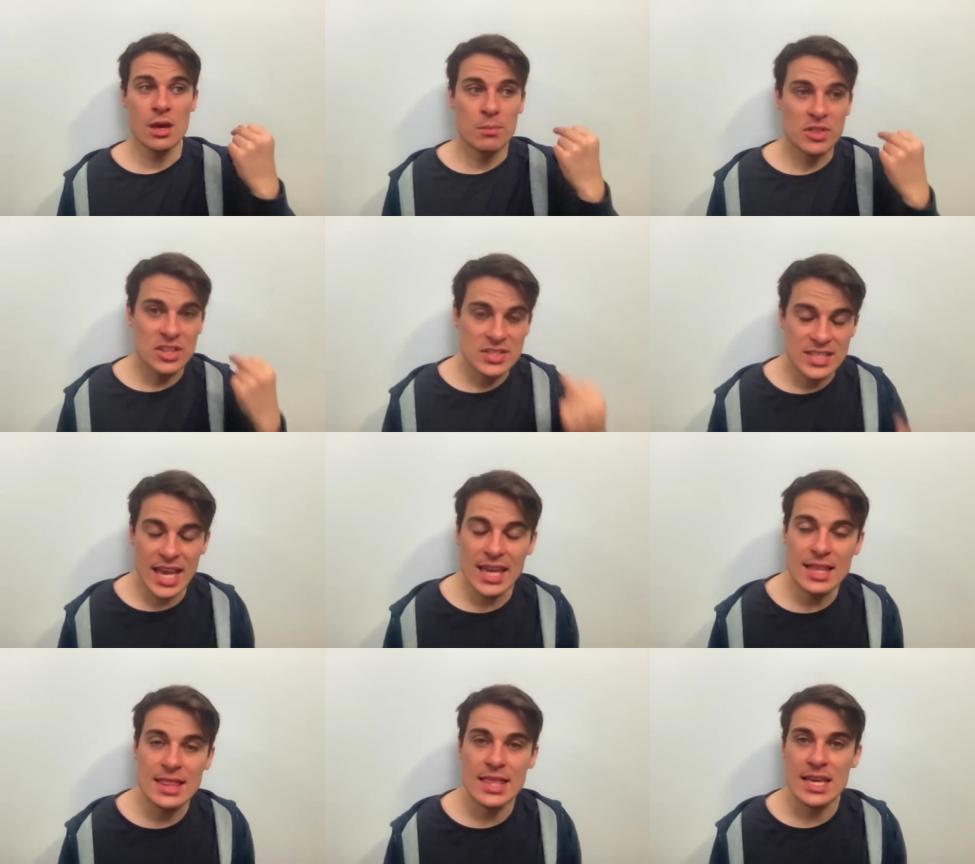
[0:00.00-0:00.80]
But the
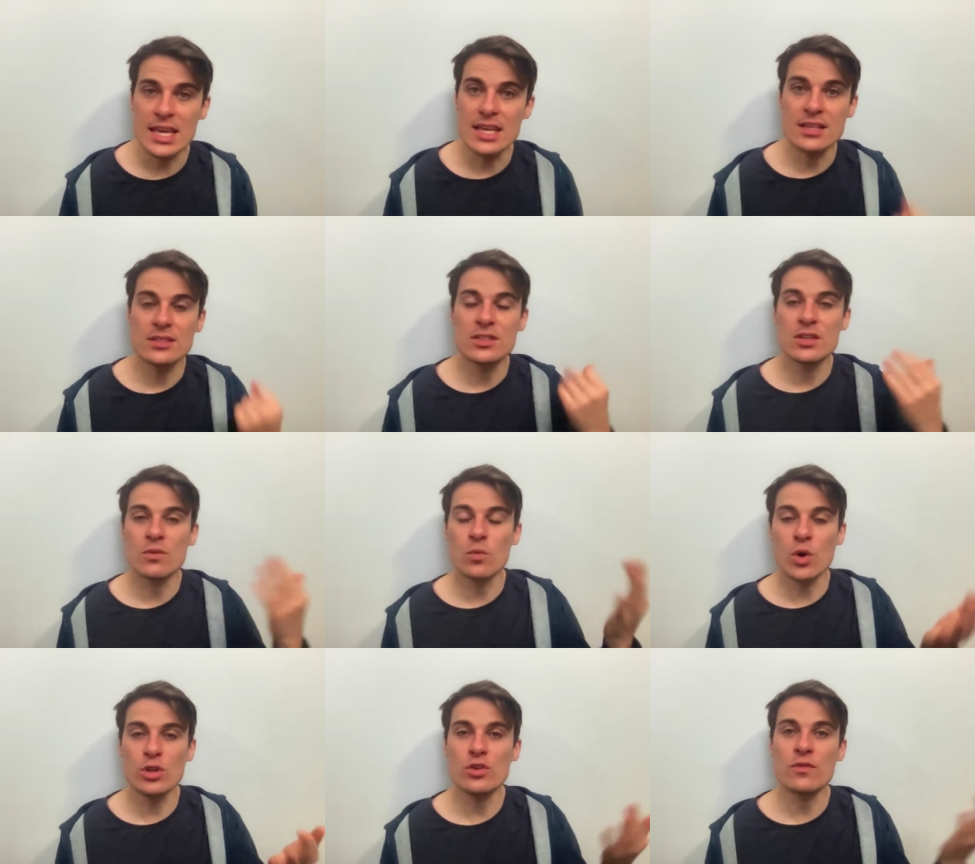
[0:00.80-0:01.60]
second thing is
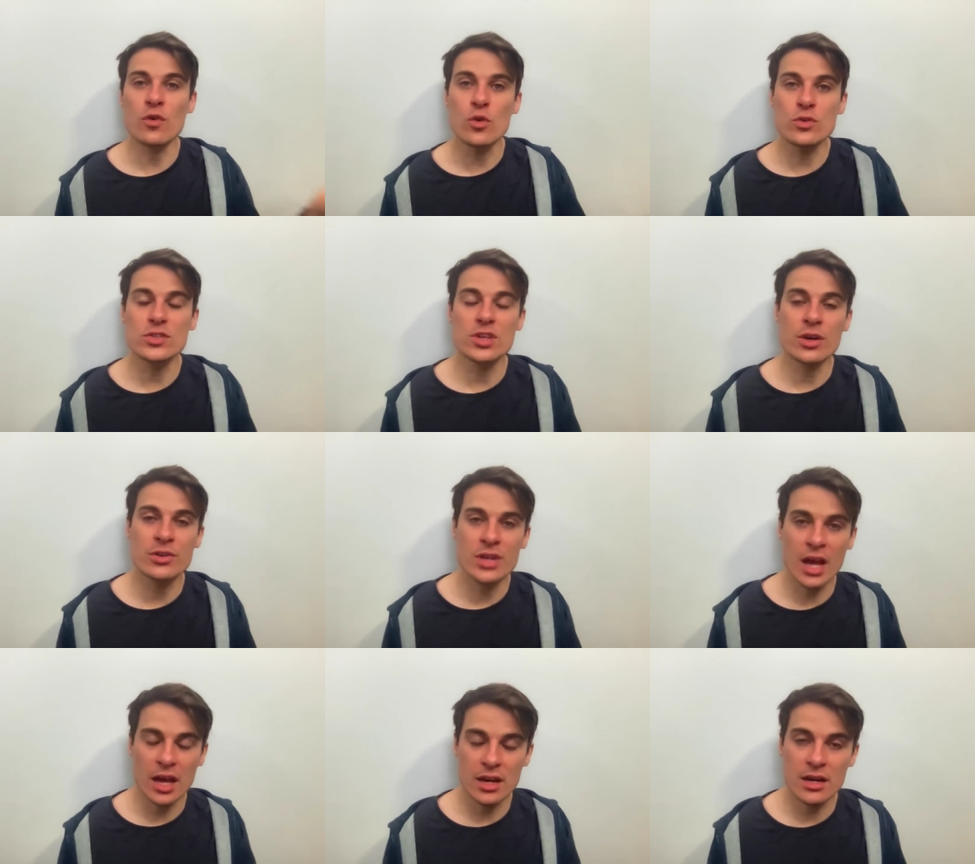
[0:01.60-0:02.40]
that what you've also
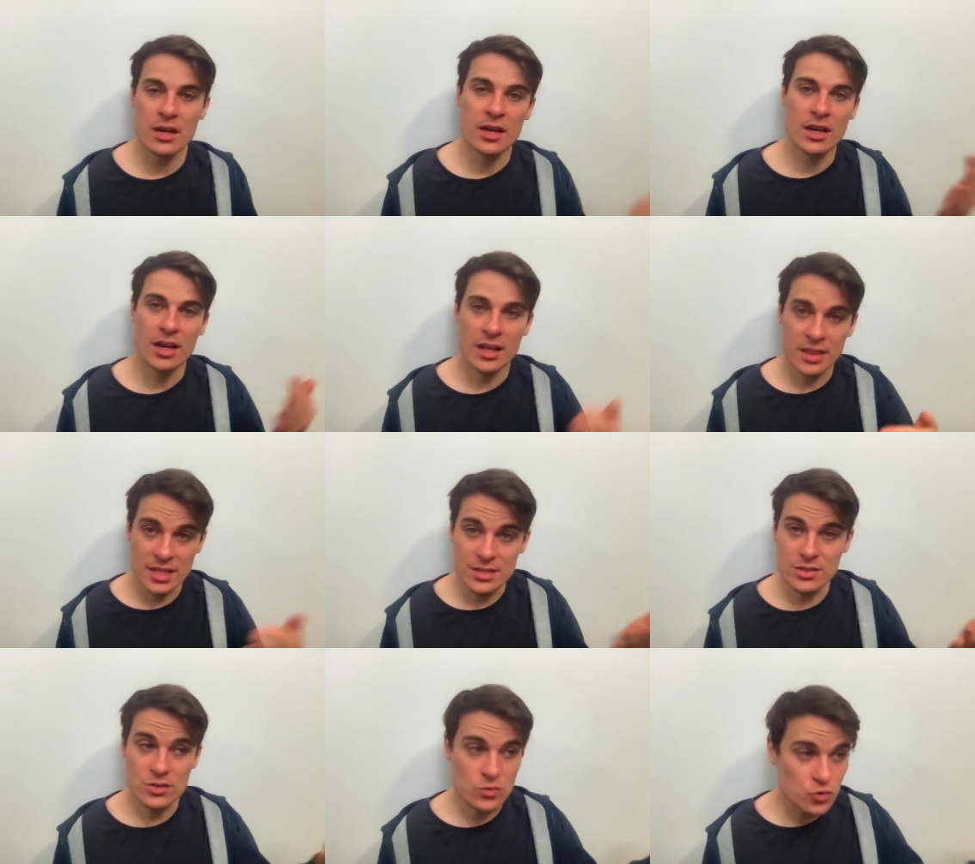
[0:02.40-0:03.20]
done, and
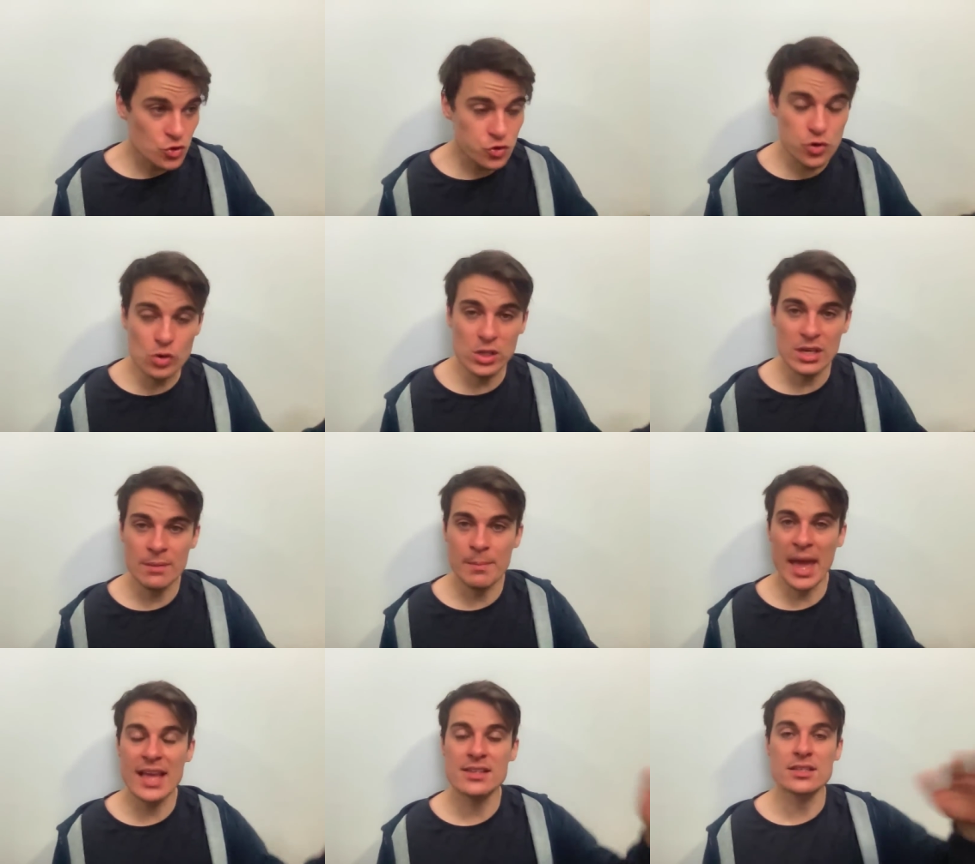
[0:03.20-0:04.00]
this is truly
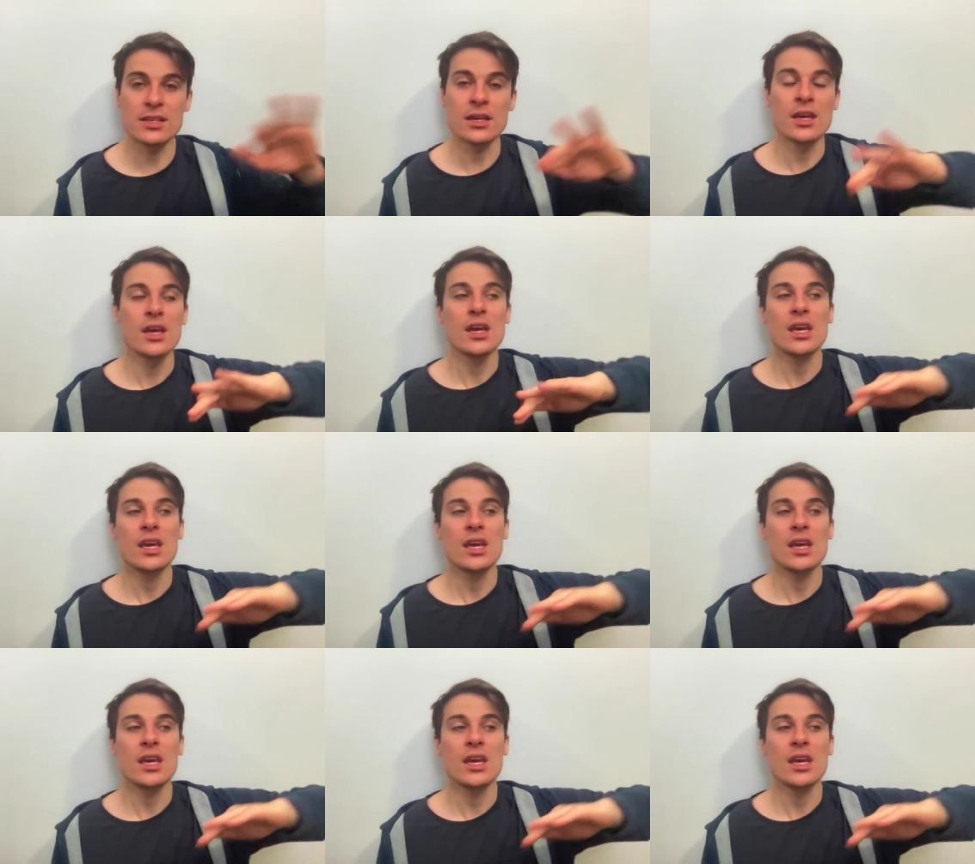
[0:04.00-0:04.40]
amazing,